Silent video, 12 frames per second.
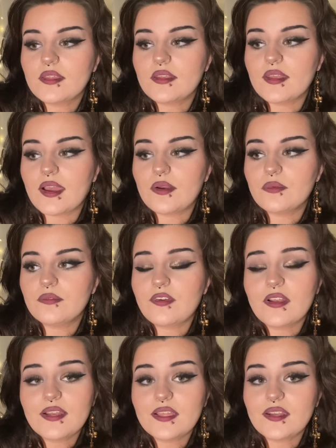Now,
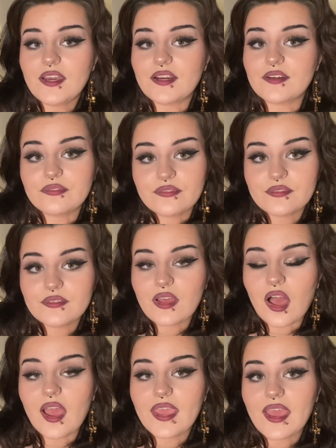funnily enough,
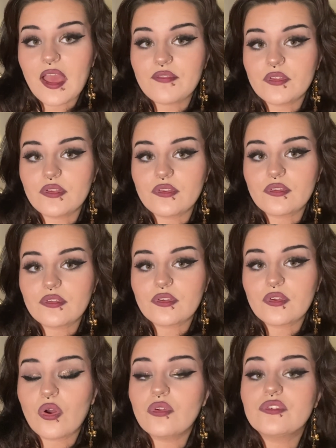I haven't
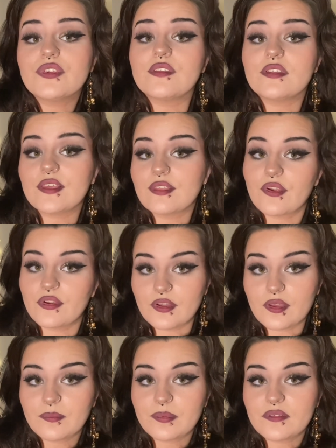consciously thrown
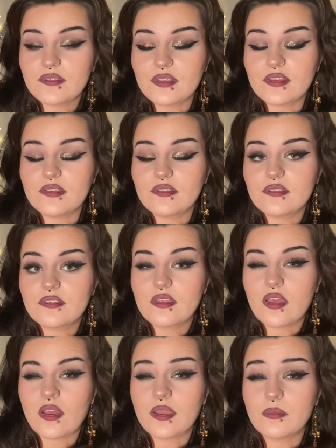up since
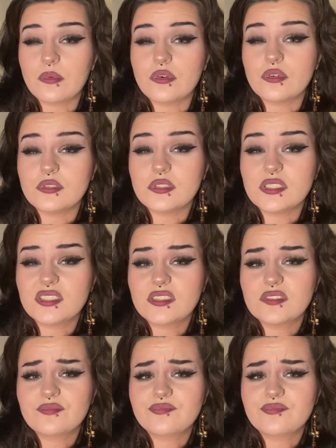I was